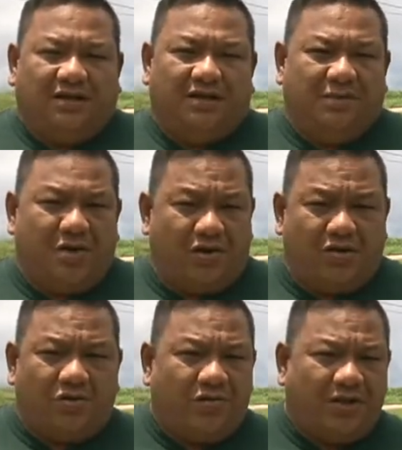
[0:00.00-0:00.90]
in the
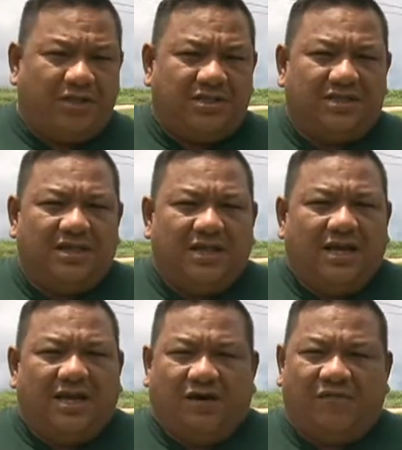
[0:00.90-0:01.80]
mayoral race.
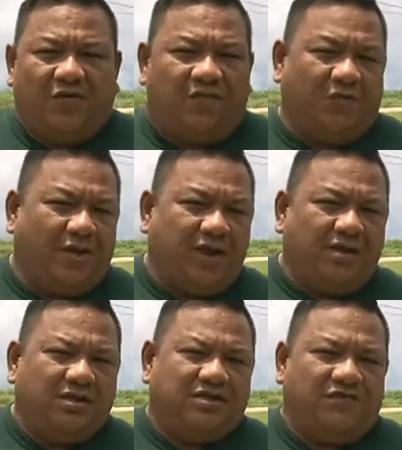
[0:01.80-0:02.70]
A vote for
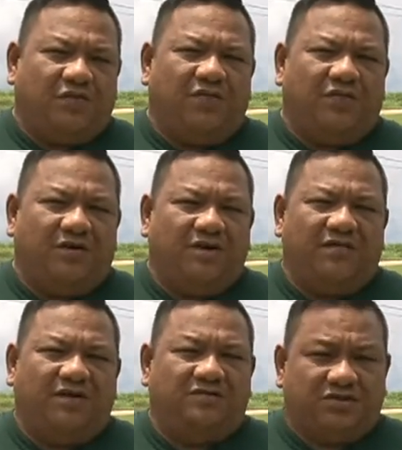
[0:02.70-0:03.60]
Wayne is a vote for
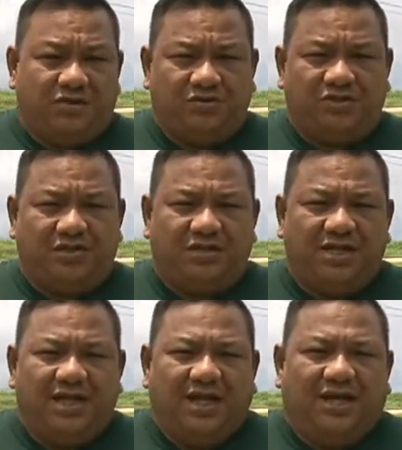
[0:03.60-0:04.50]
innovative solutions
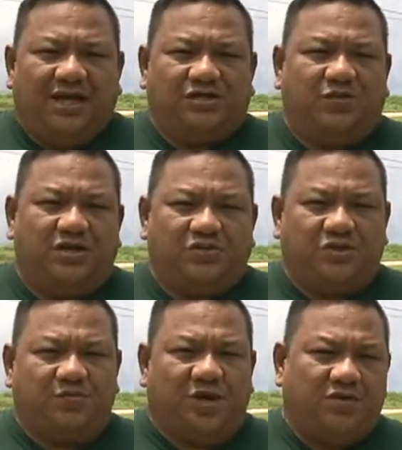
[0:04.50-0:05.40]
as well as
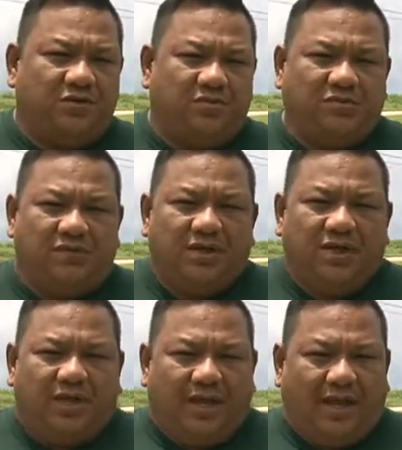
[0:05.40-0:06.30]
responsible
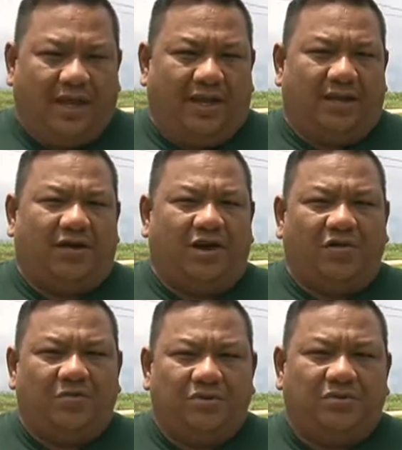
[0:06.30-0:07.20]
and
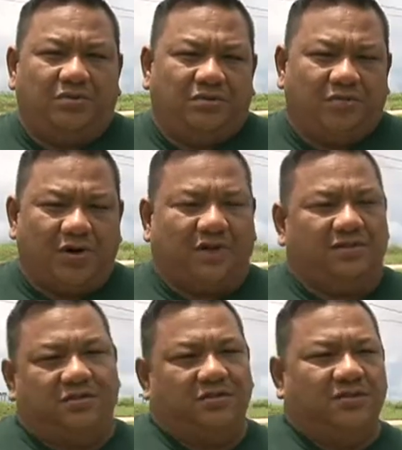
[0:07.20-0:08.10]
accountable
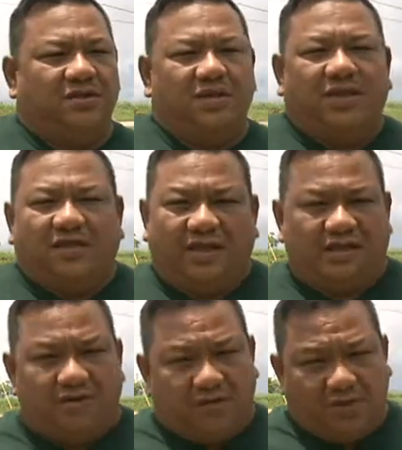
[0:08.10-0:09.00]
practices.
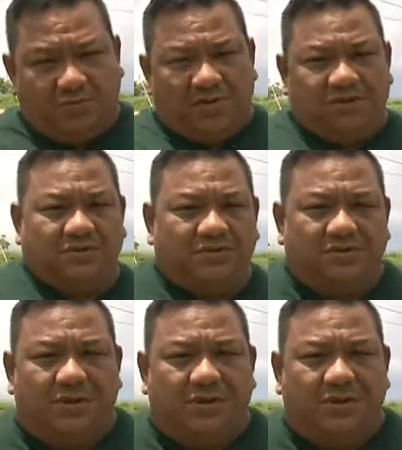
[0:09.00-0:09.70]
Thank you and God bless you.